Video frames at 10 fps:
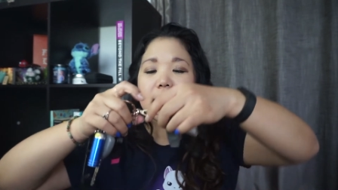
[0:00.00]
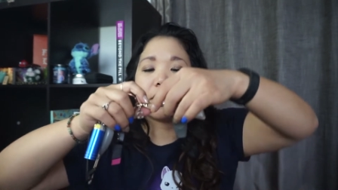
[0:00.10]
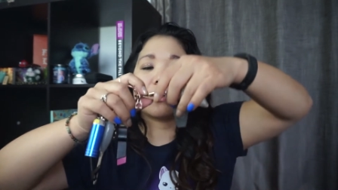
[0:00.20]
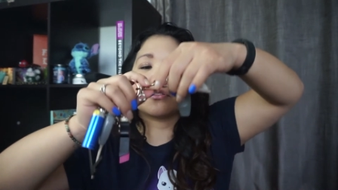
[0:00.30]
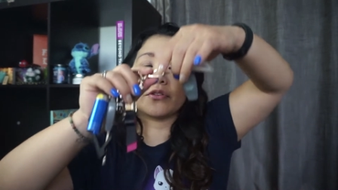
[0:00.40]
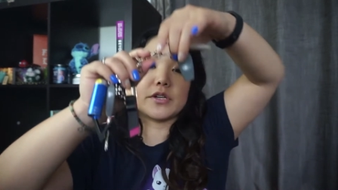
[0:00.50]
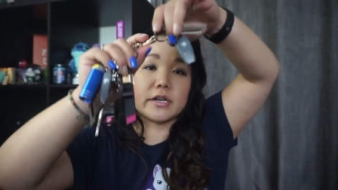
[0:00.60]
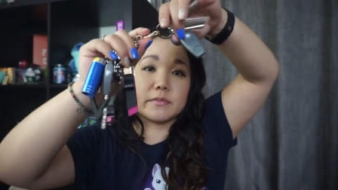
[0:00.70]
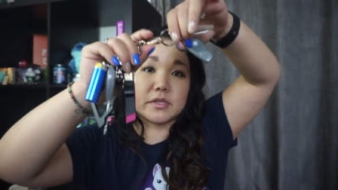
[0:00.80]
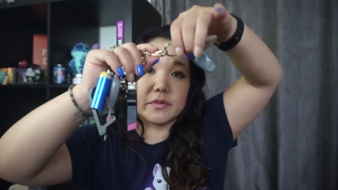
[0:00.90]
It also
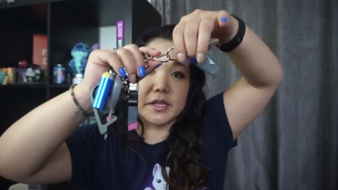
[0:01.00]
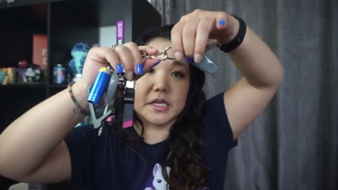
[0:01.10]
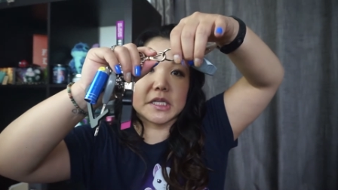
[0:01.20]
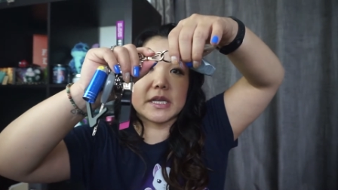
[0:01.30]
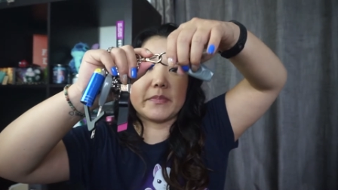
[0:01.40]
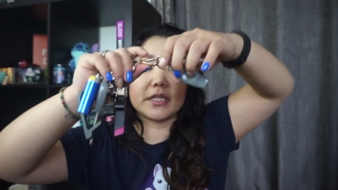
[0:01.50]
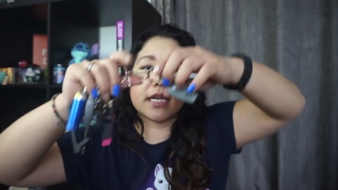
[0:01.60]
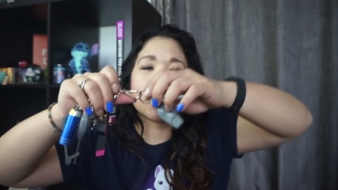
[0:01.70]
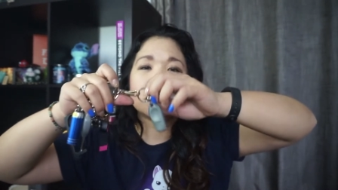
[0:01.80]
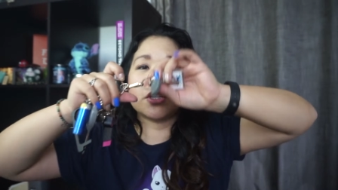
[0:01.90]
comes with a clip
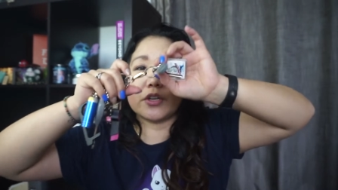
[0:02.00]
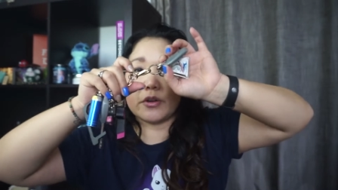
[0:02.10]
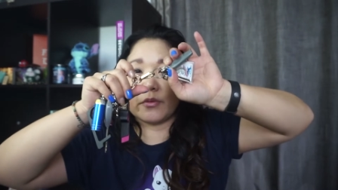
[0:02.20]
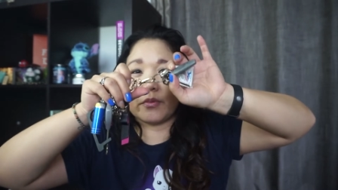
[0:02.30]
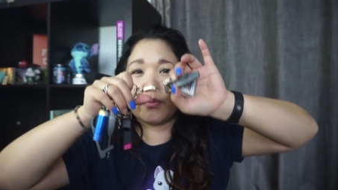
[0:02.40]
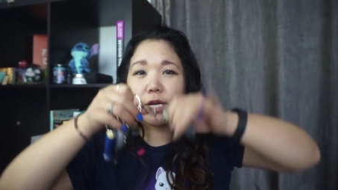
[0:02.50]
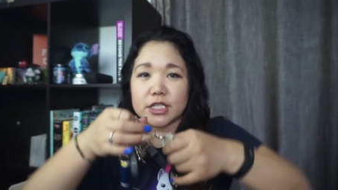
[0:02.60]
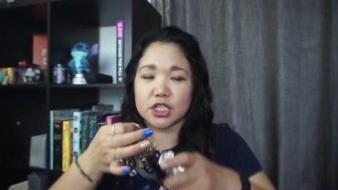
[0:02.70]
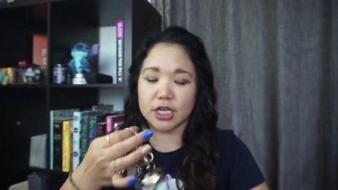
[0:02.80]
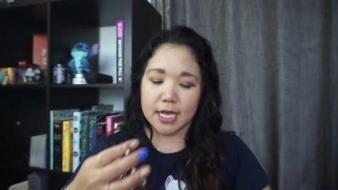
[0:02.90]
attacher,
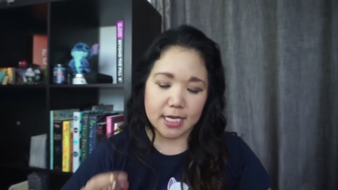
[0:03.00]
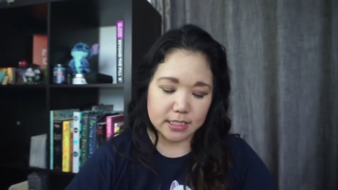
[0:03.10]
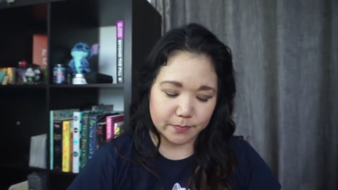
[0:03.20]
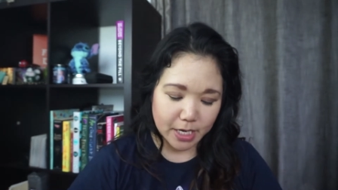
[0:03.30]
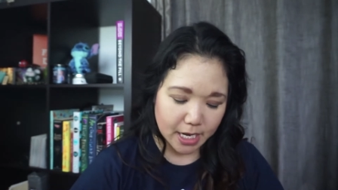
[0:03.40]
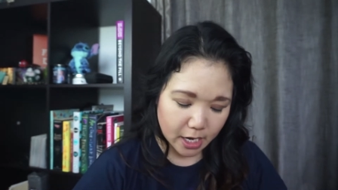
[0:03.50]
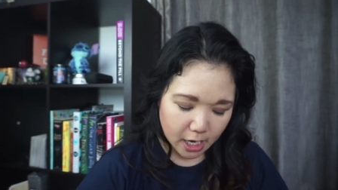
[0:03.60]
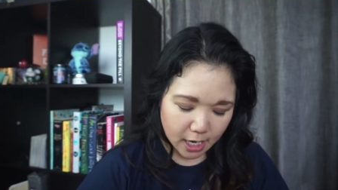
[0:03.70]
which has my